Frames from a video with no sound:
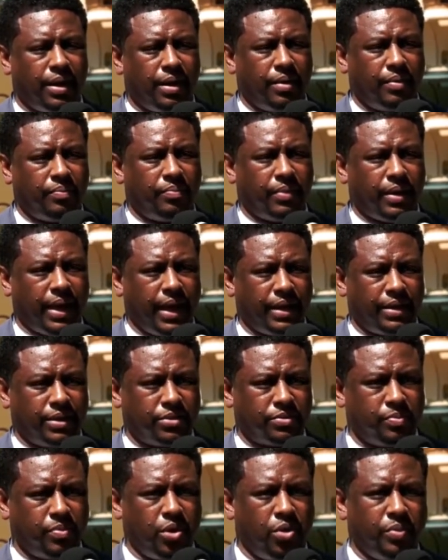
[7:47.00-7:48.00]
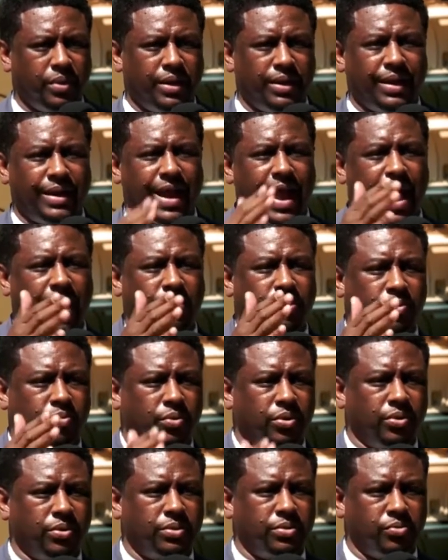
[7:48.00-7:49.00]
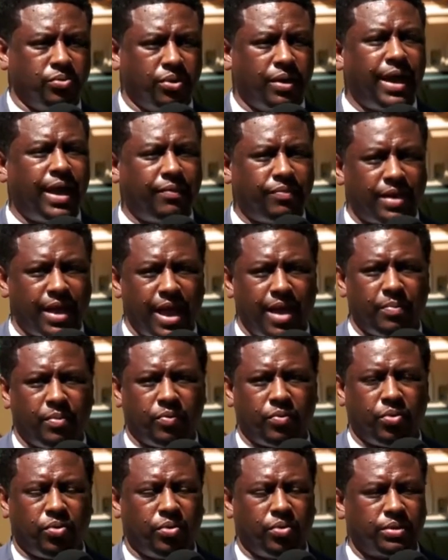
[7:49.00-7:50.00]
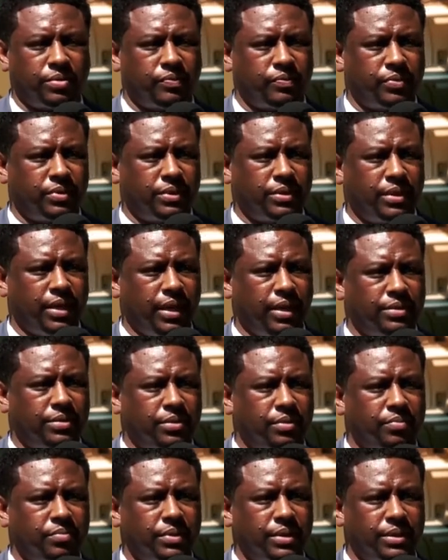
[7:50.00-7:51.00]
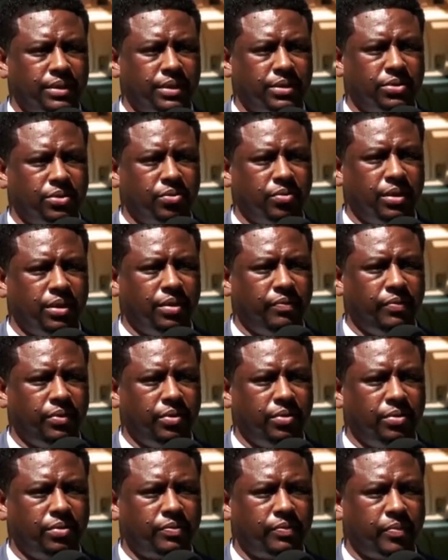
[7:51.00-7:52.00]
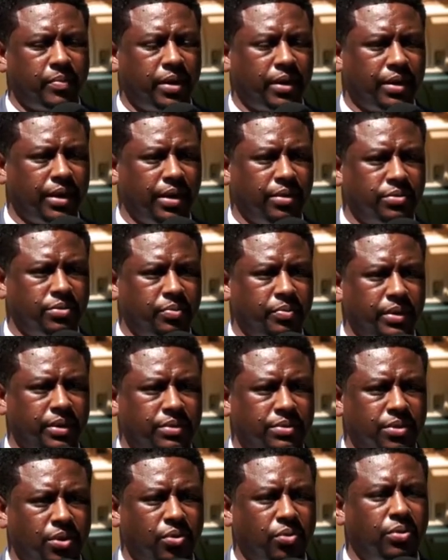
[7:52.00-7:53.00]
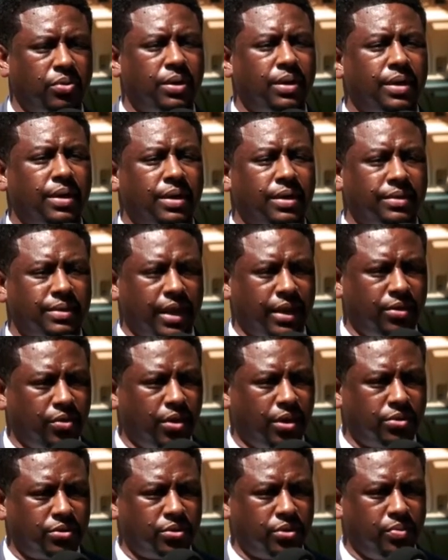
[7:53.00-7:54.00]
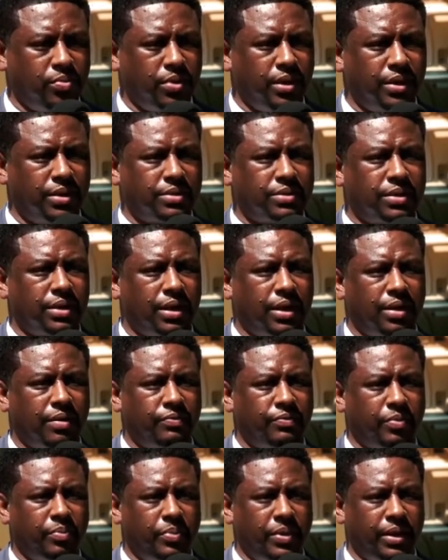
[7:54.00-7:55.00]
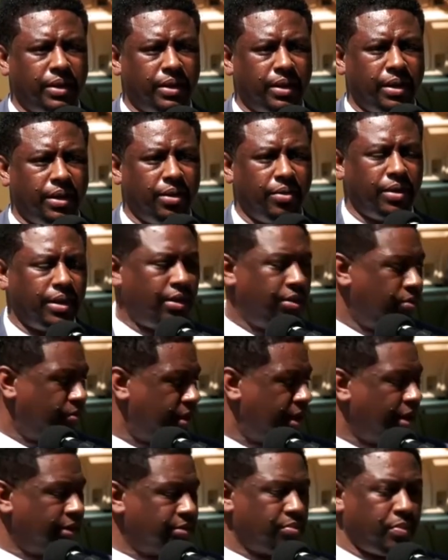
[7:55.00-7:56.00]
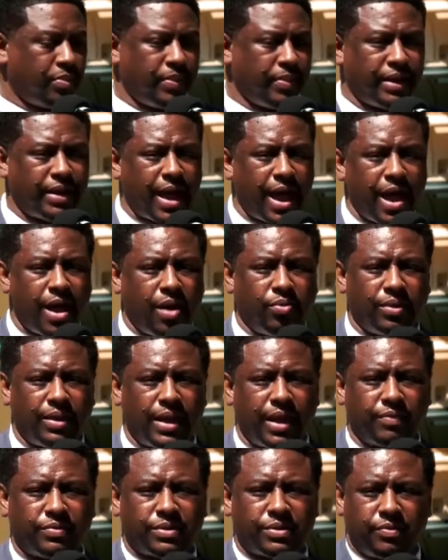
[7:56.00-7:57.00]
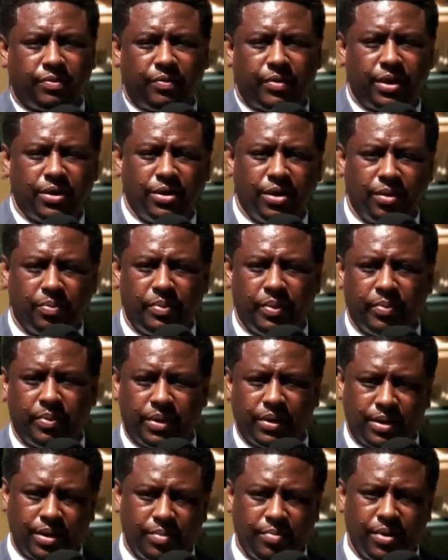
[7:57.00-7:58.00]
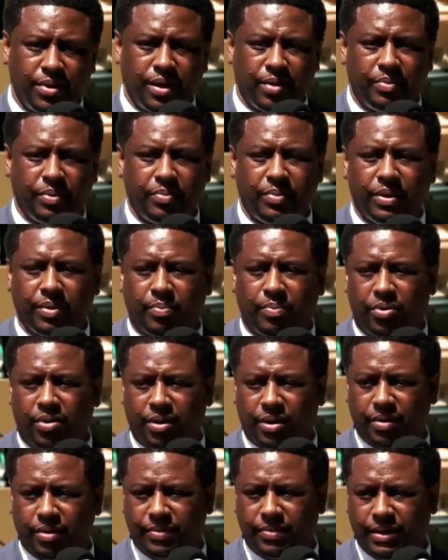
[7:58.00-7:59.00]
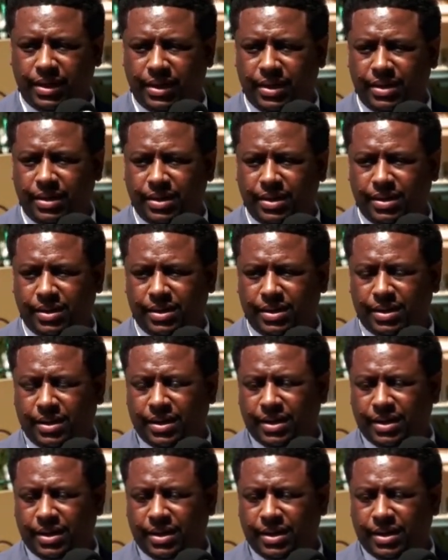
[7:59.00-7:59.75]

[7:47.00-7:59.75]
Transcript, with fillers: at this moment, and then afterwards we'll have time, of course, to take some additional interviews from our councilmen. So thank you all so much for being here. And I know Councilman McDowell would like some of our young people to come up and be a part of the